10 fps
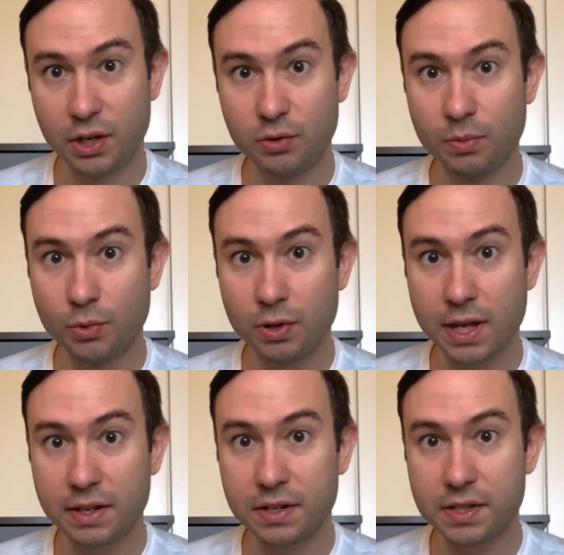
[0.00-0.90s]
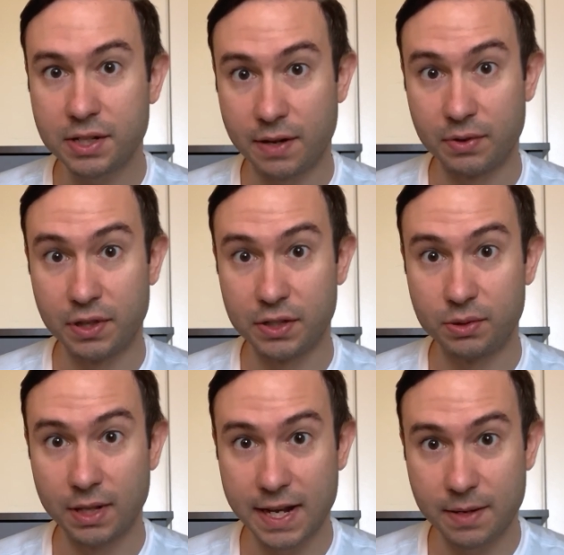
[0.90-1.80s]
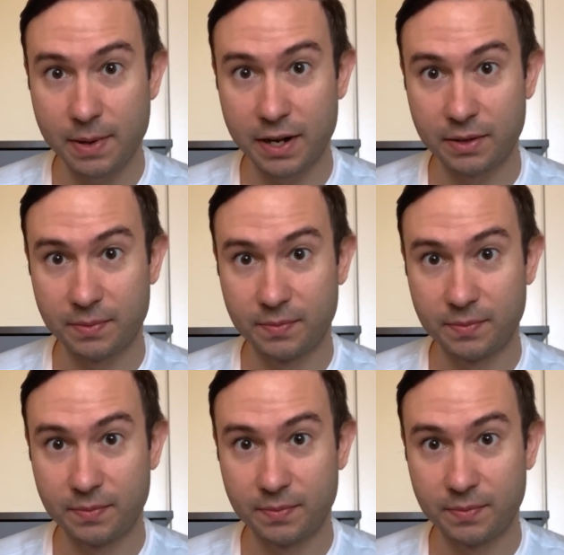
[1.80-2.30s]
you are more likely to discover things you like about it.